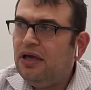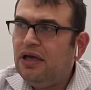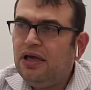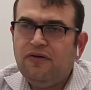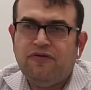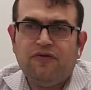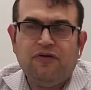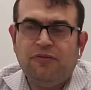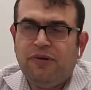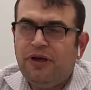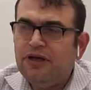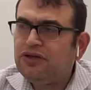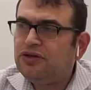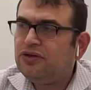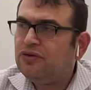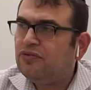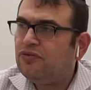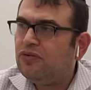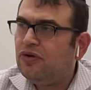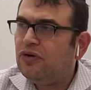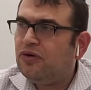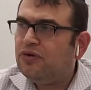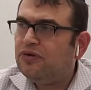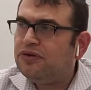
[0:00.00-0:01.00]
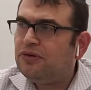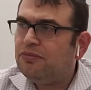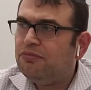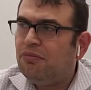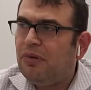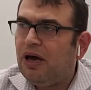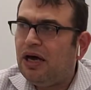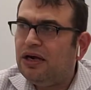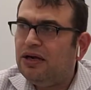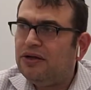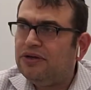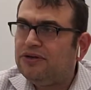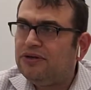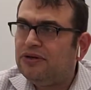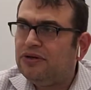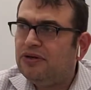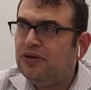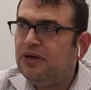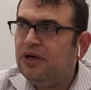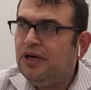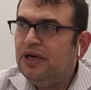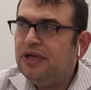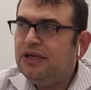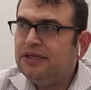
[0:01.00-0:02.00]
Informational roles,
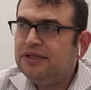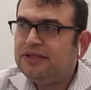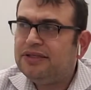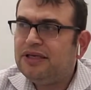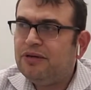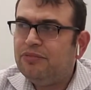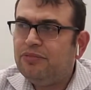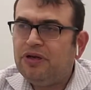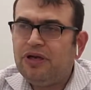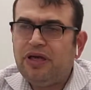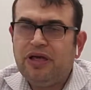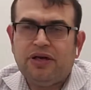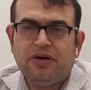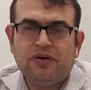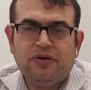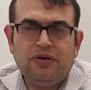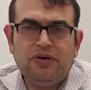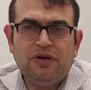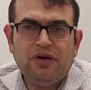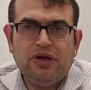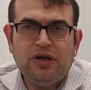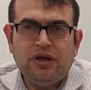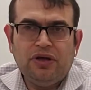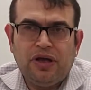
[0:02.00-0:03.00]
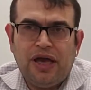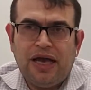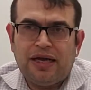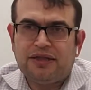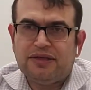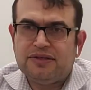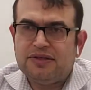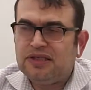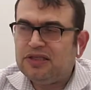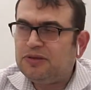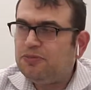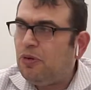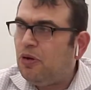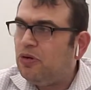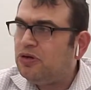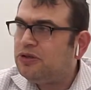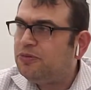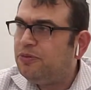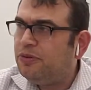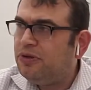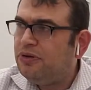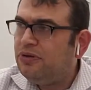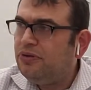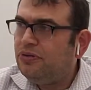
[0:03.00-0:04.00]
monitor, disseminator, act as a
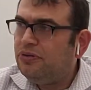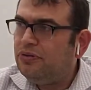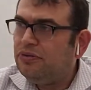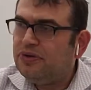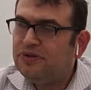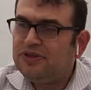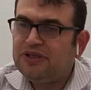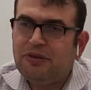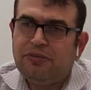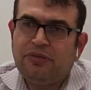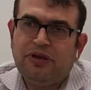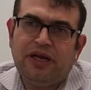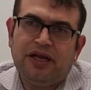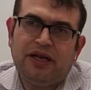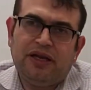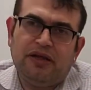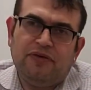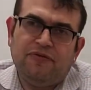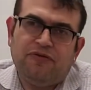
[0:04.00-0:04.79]
spokesman, disseminating